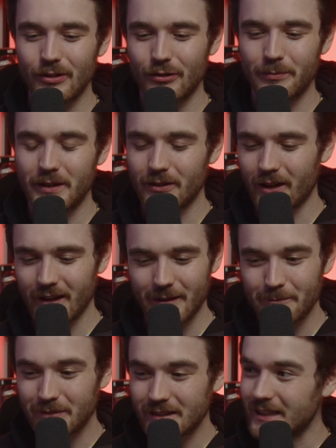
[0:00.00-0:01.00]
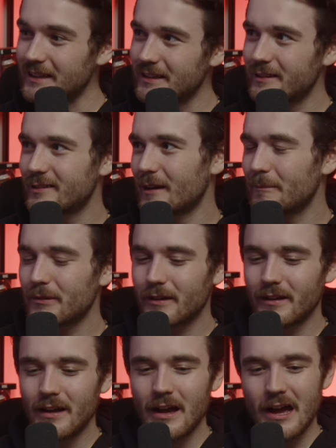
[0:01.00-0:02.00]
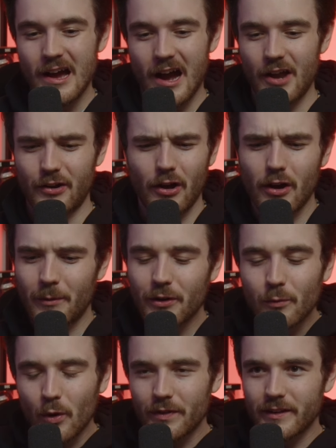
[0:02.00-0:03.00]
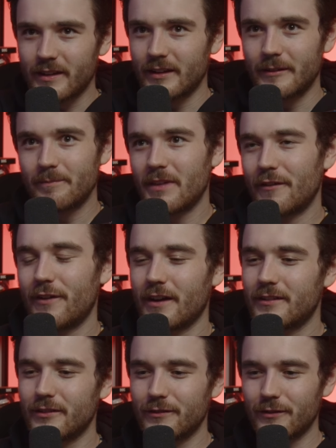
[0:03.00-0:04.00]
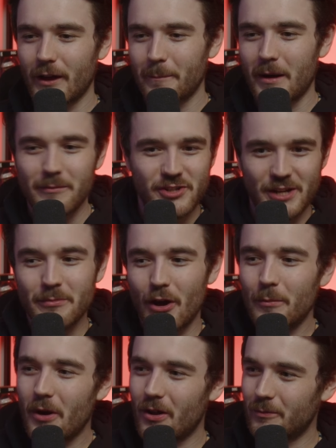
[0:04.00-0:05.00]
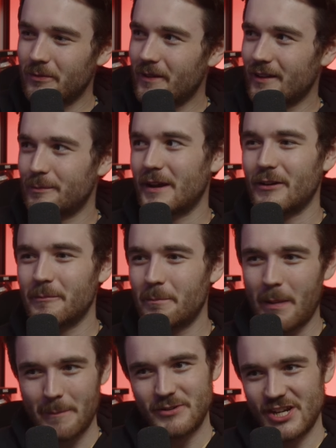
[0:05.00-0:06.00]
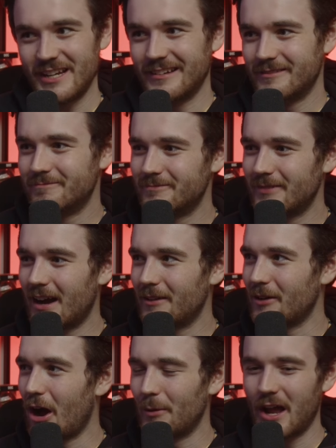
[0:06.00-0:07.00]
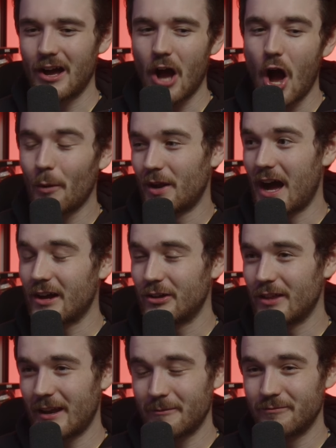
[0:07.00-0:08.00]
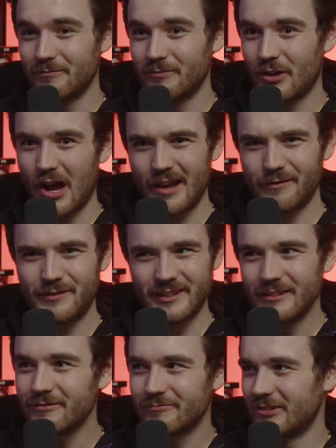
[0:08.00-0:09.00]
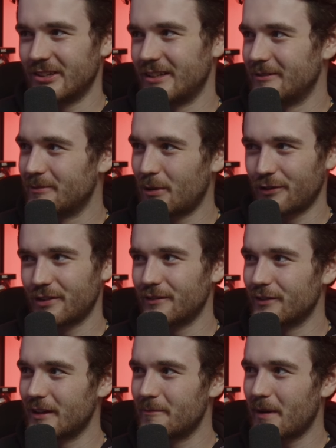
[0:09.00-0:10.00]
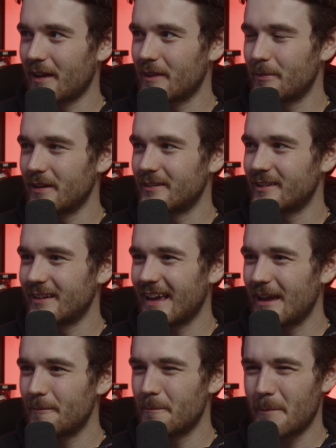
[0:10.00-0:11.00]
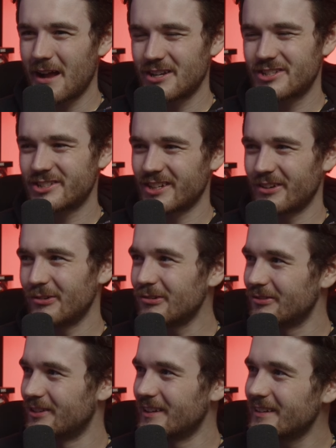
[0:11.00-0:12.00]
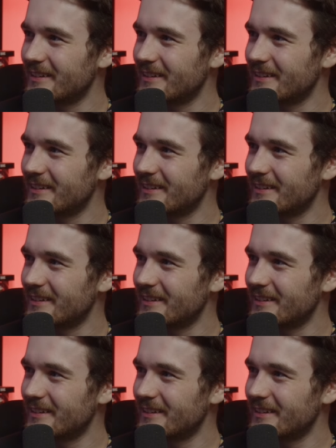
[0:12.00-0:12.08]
It could be like completely separate. I don't know. I wonder what the effect of like PUBG Mobile has been on PUBG. I, I would, I, I would argue that it kind of didn't really positively impact the PC game much at all, did it?